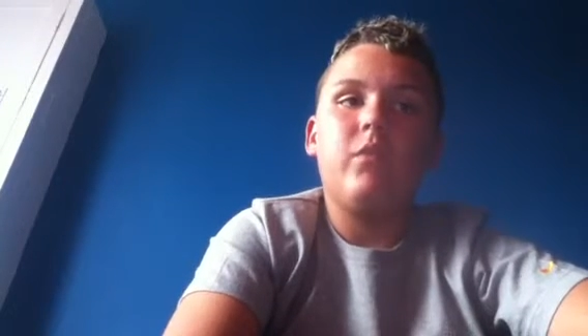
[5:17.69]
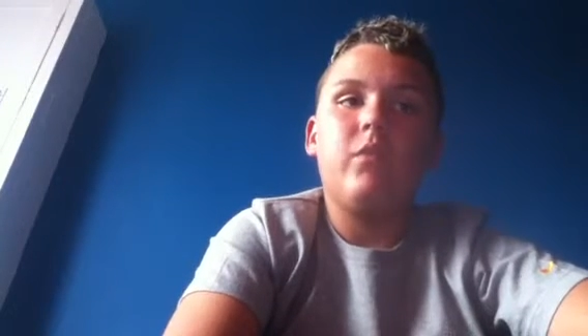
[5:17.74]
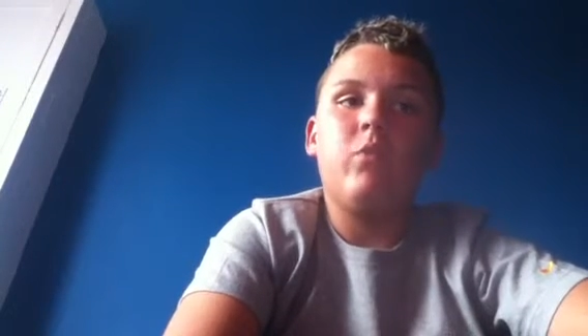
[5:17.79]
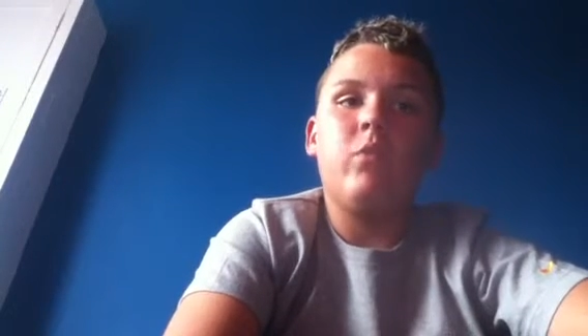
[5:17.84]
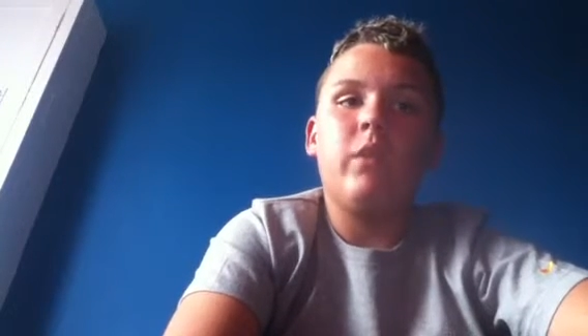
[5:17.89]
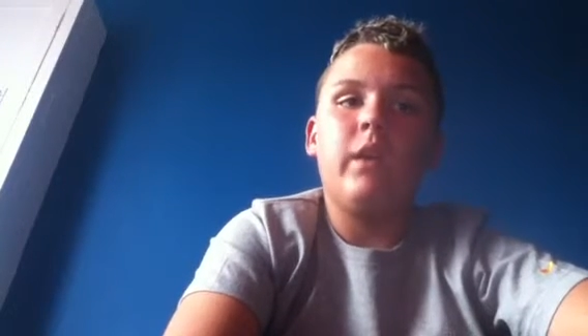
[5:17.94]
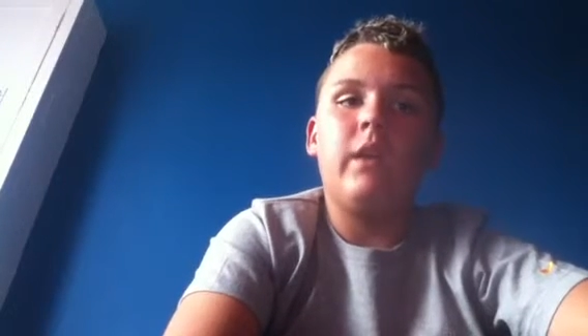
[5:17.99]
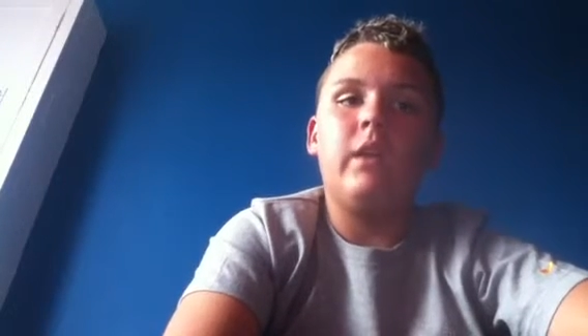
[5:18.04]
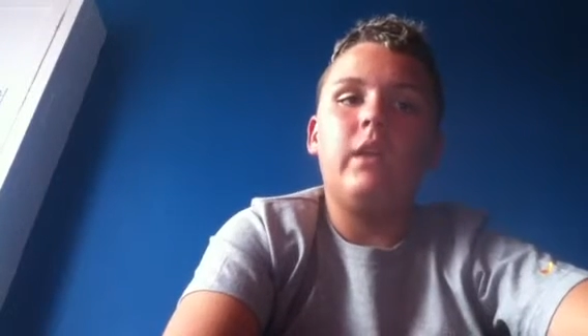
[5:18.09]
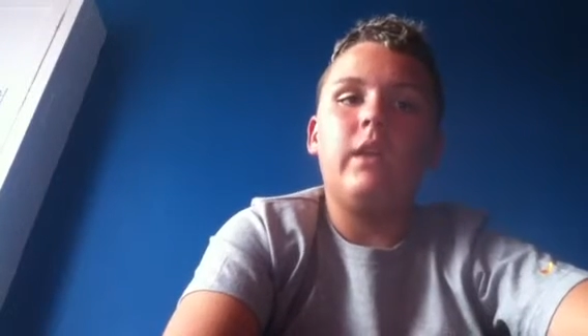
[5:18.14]

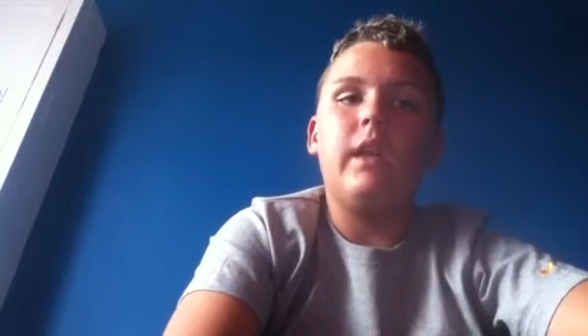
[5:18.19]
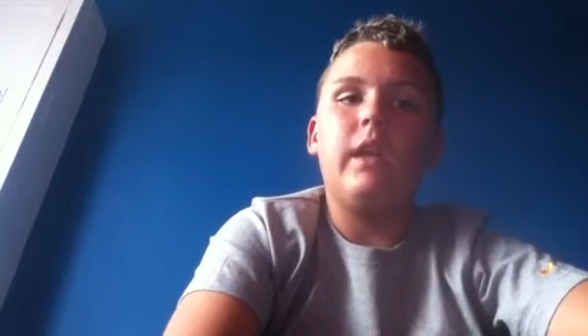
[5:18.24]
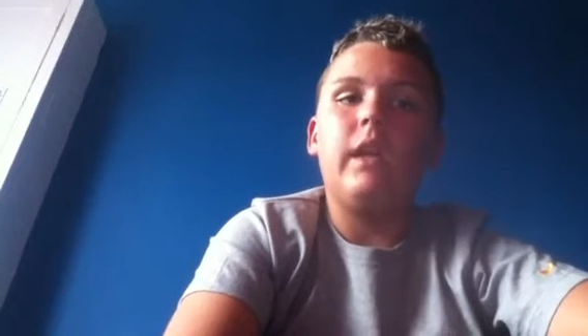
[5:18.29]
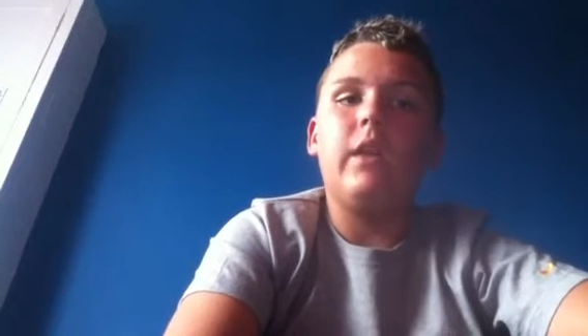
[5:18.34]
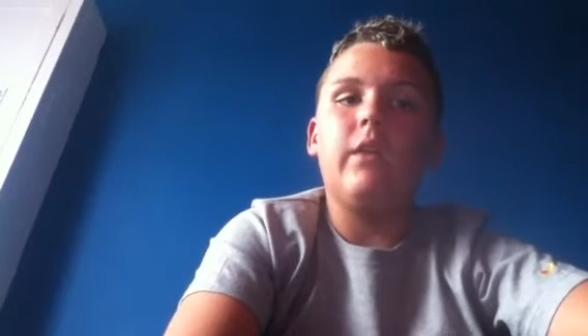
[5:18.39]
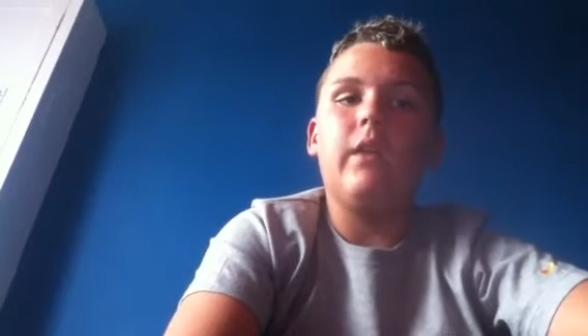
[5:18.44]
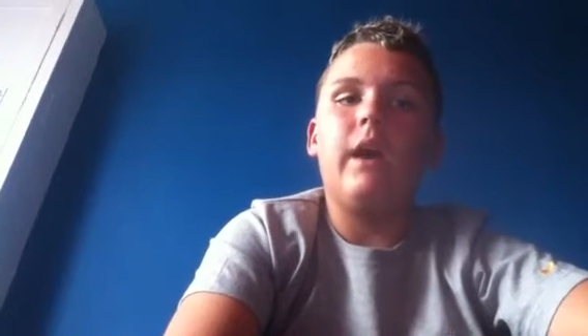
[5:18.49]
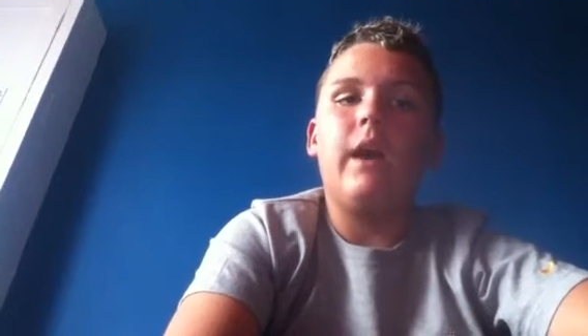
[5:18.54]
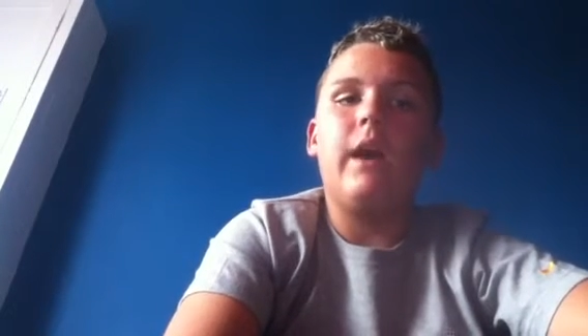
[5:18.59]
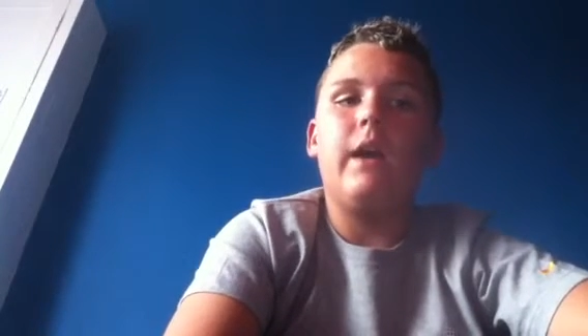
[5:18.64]
when
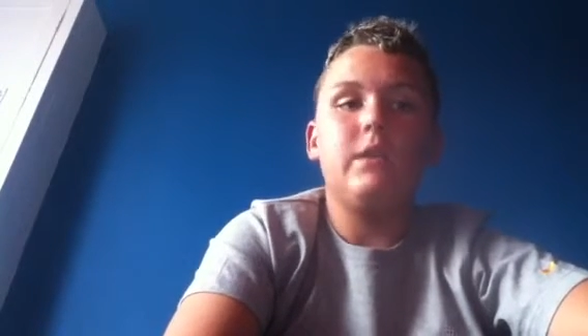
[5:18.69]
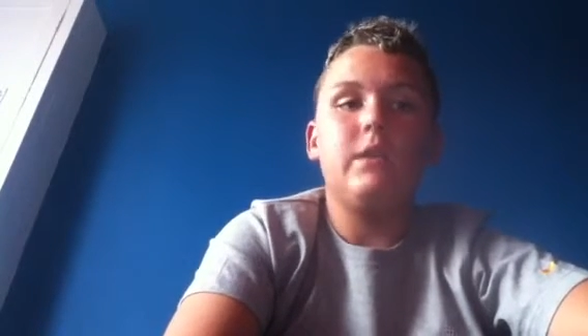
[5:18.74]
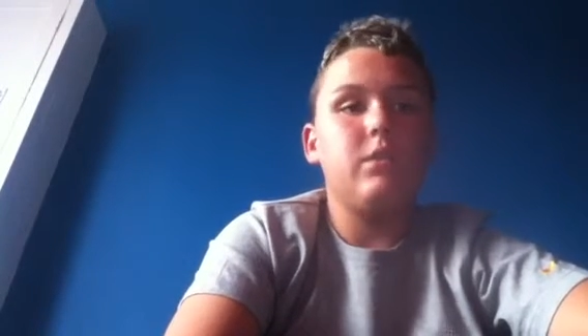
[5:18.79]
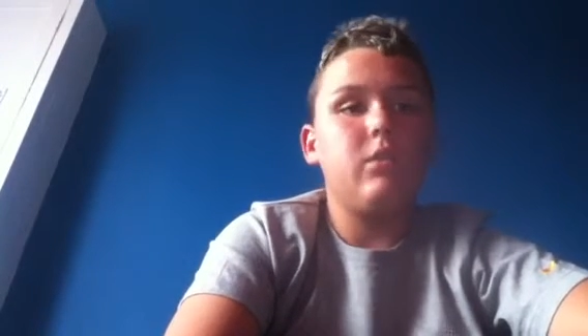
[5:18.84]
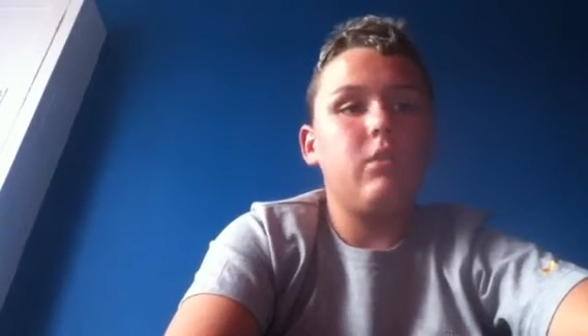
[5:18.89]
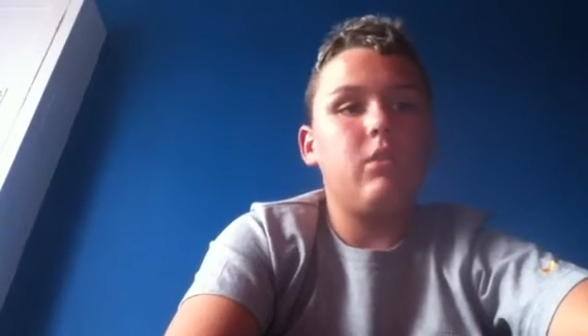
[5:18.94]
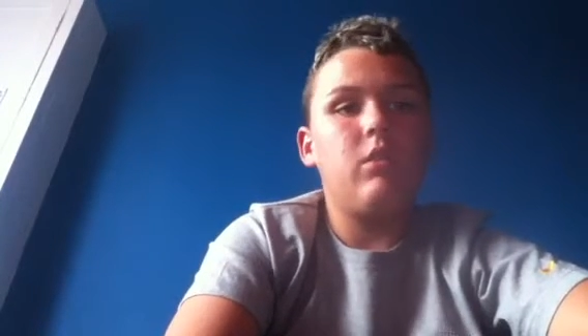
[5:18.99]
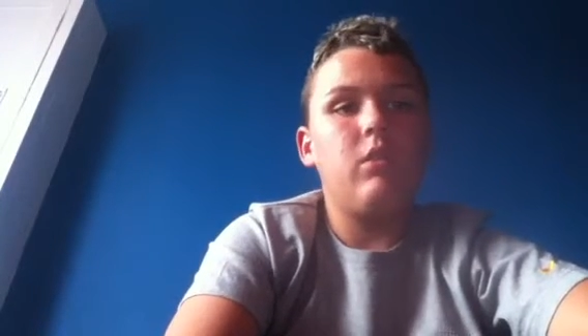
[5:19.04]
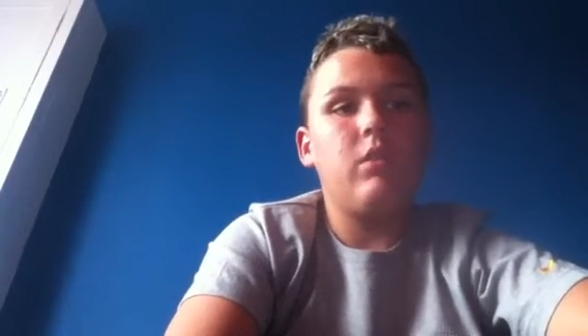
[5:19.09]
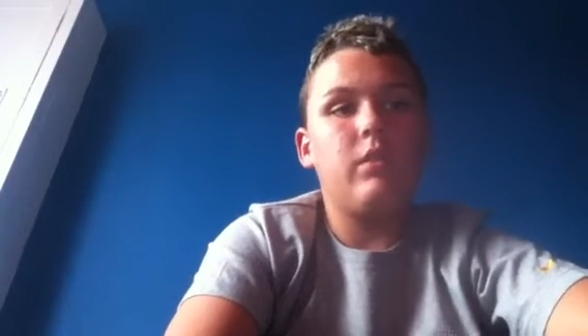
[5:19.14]
Kayla has
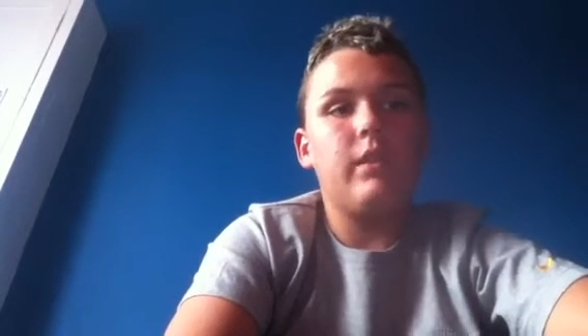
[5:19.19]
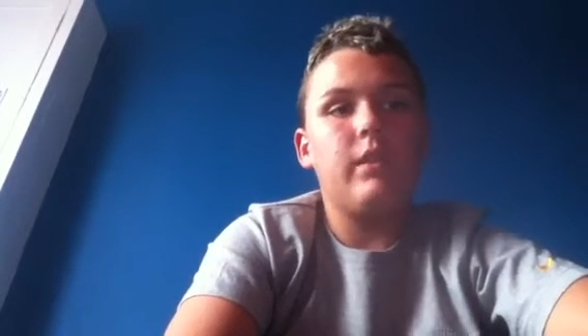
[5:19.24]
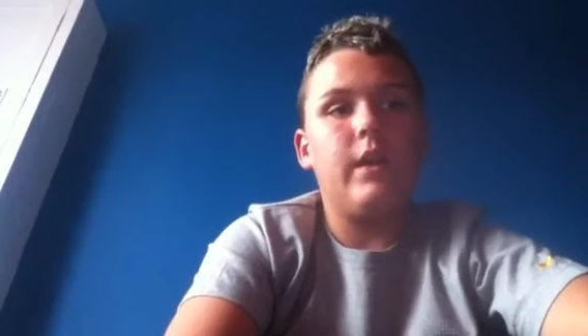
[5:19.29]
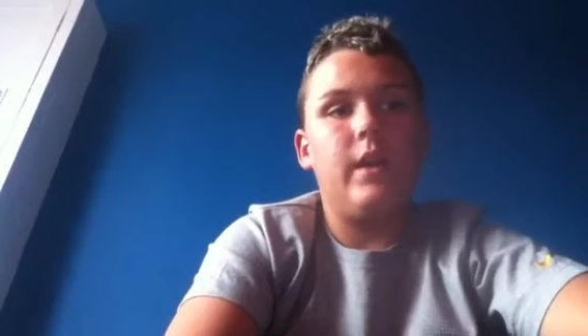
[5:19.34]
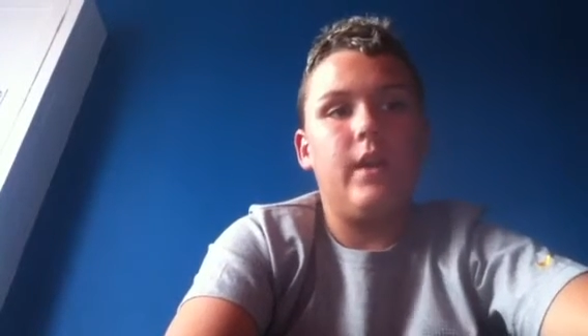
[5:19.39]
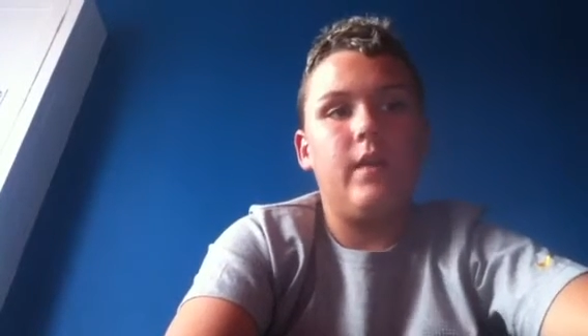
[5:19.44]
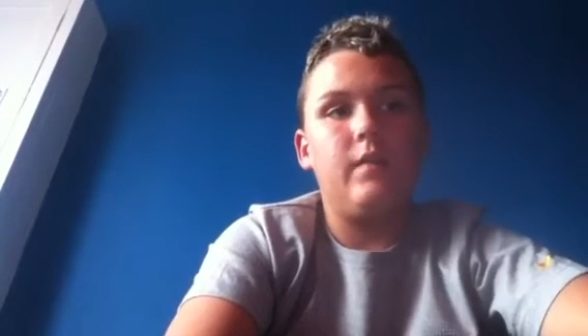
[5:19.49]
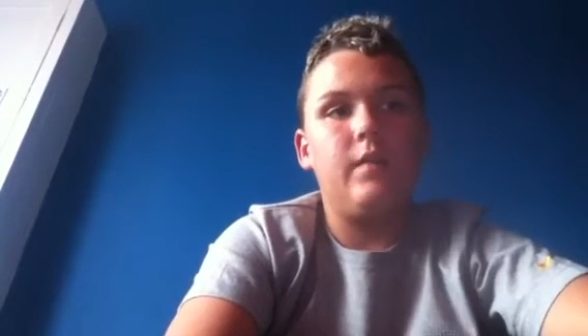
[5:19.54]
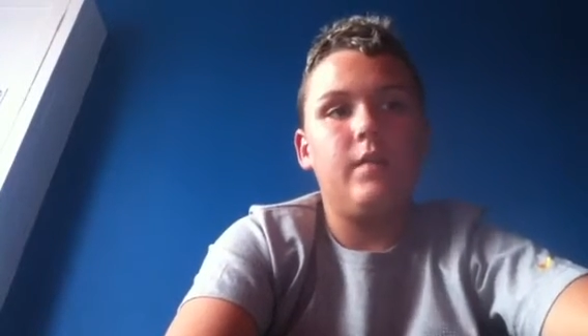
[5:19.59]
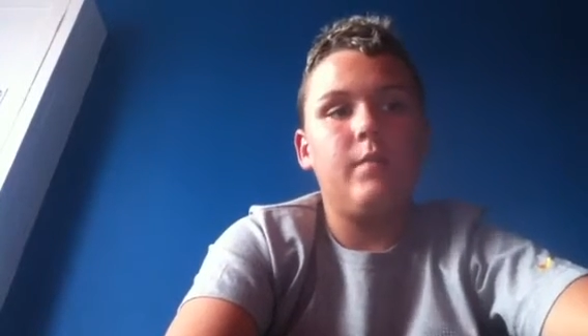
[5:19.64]
her
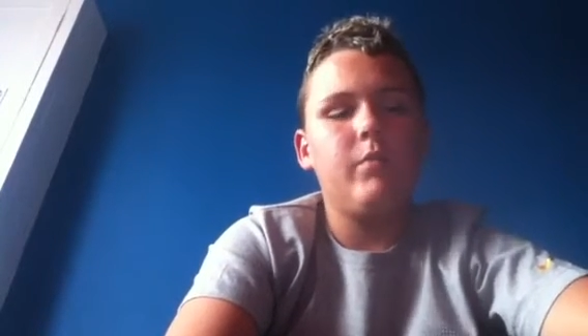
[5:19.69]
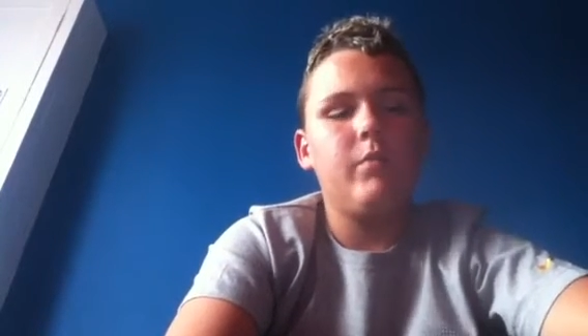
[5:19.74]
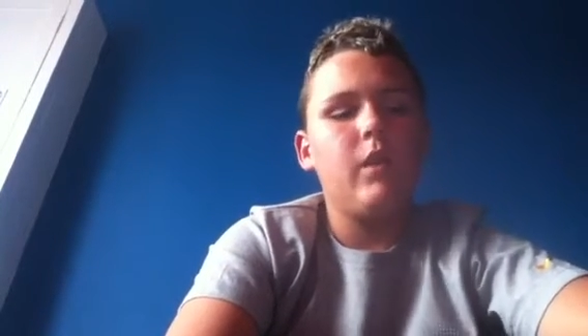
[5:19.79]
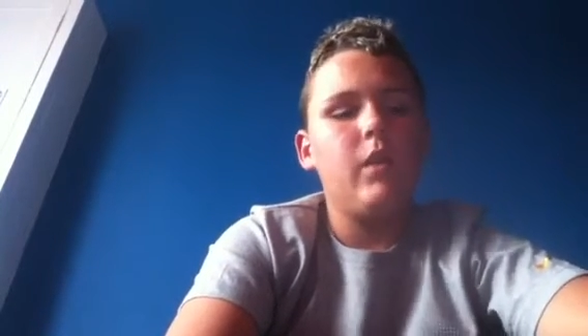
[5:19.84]
calf.